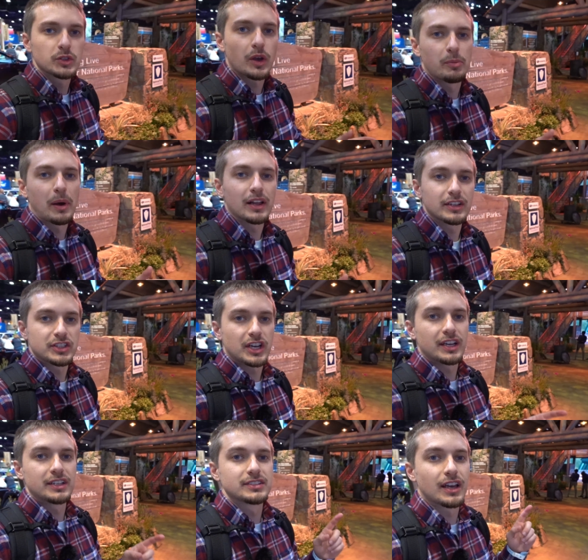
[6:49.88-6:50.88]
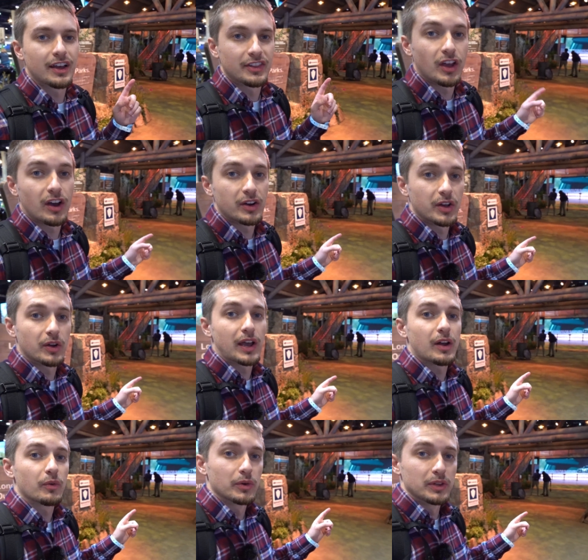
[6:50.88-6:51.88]
So I apologize, uh, the audio
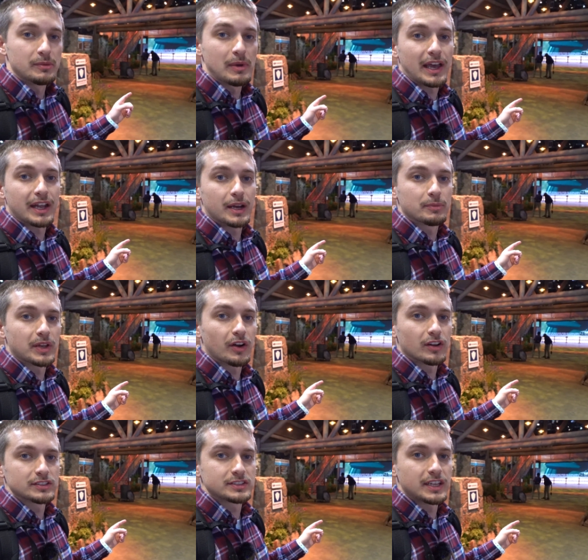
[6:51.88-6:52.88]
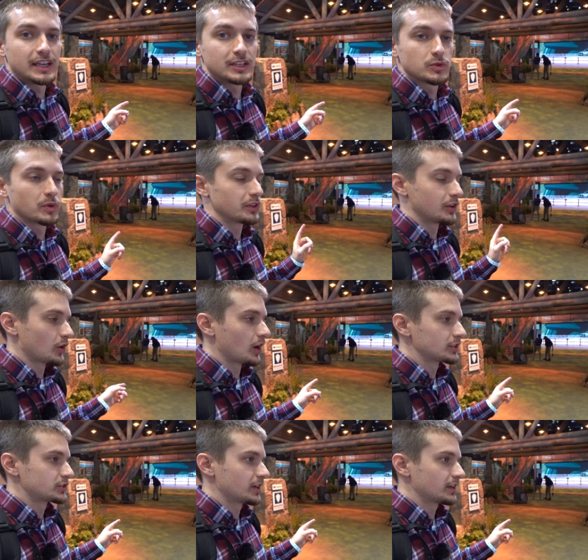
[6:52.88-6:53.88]
got really bad up there on stage where the
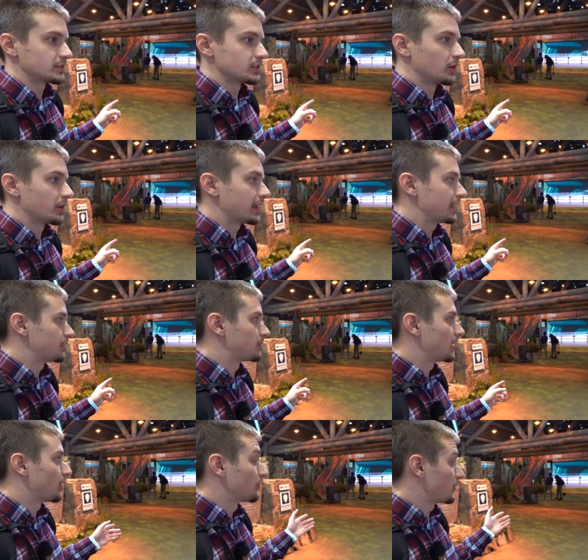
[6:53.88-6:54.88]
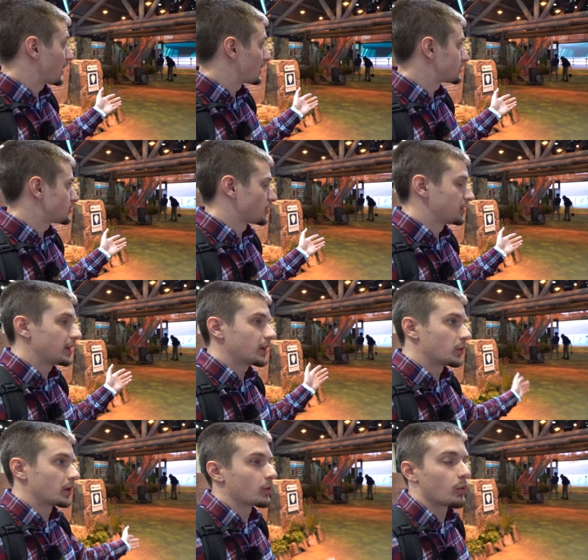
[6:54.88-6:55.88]
Crosstrek is located, but hopefully you guys enjoyed
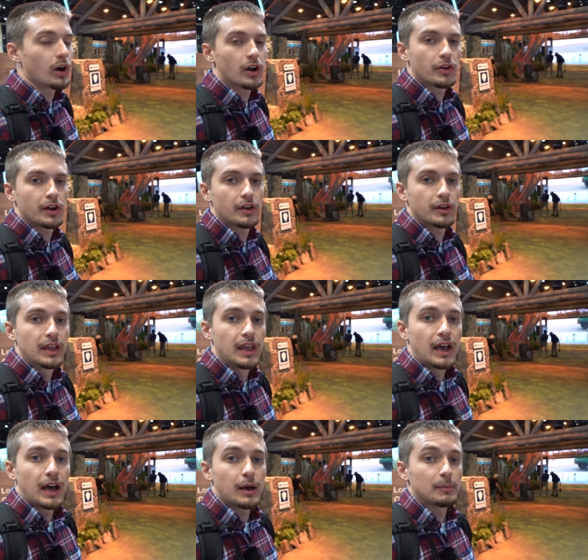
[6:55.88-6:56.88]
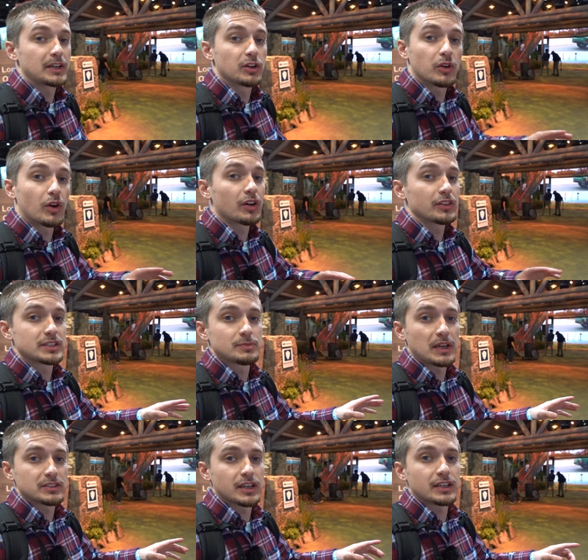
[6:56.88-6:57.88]
that quick walk around. Um, I don't know all the
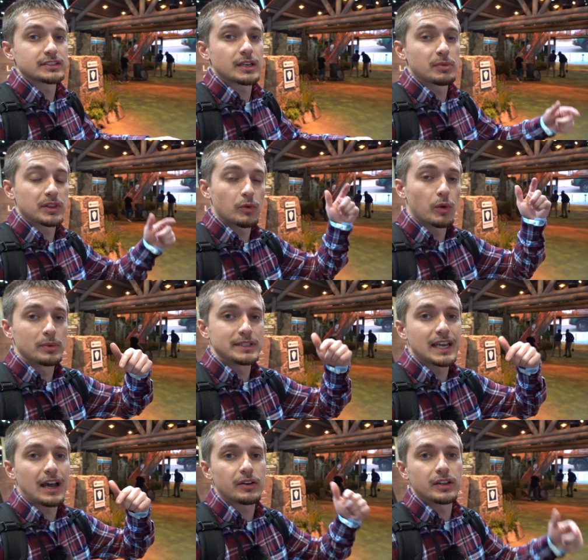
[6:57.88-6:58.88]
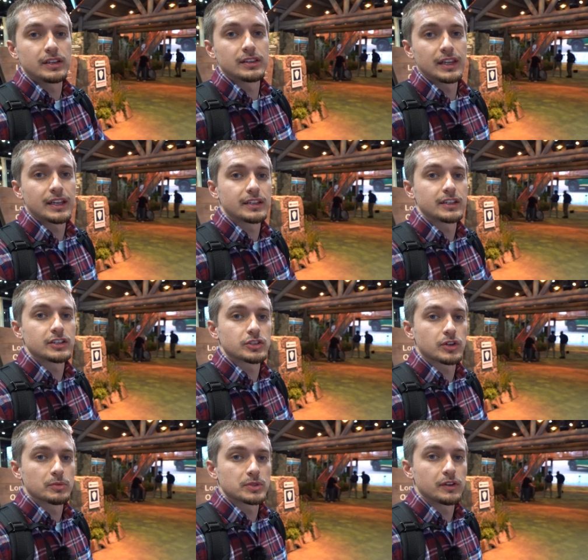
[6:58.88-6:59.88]
specs, like I said, but they will be down in the link in the
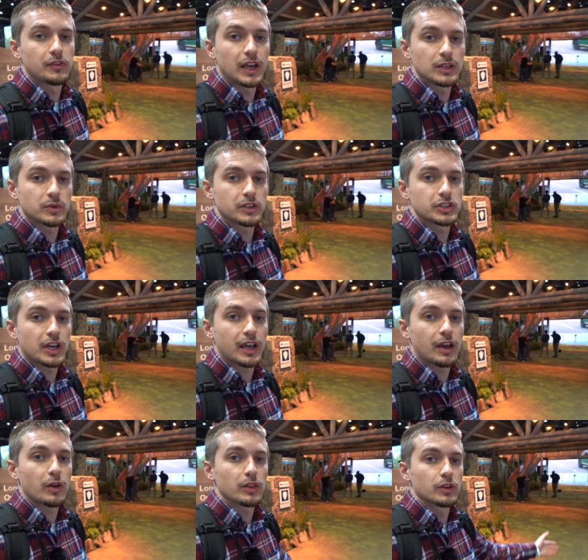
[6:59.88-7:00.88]
description if you guys want to check out and